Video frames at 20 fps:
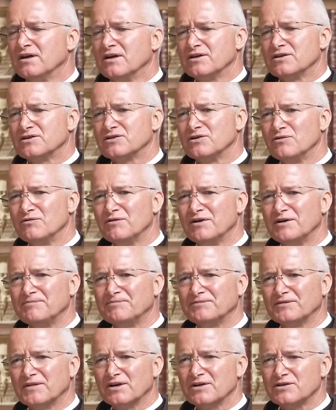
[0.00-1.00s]

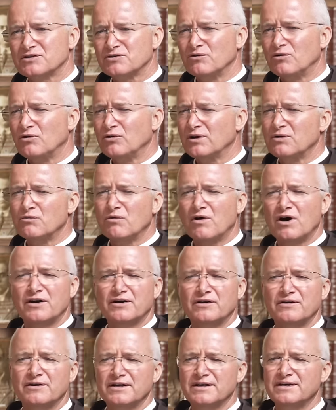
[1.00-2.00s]
So holy
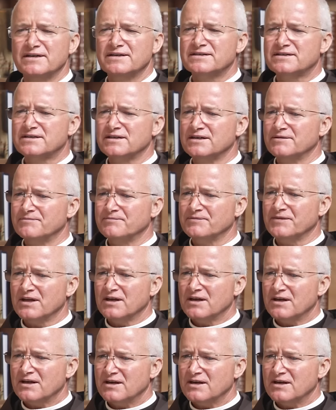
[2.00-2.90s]
water is an